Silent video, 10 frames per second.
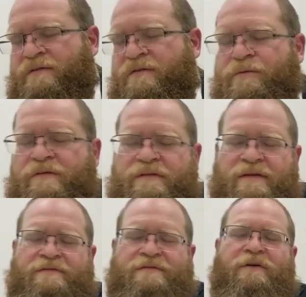So a person
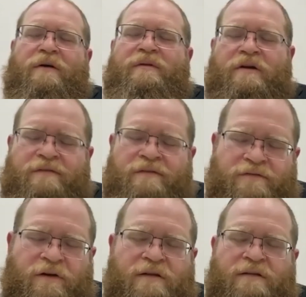has a farm in Eretz
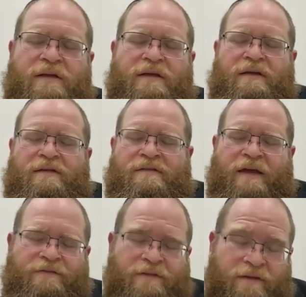Yisrael, so you
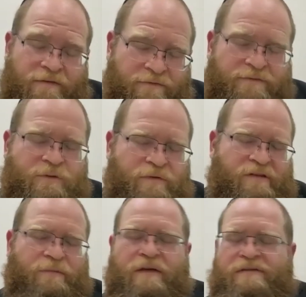have to give Truma
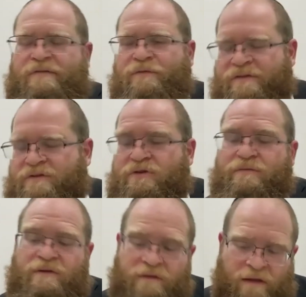and Maises. What's
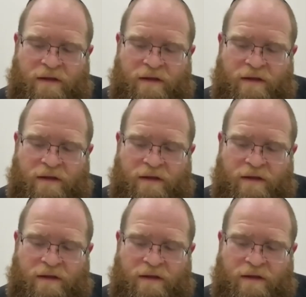Truma?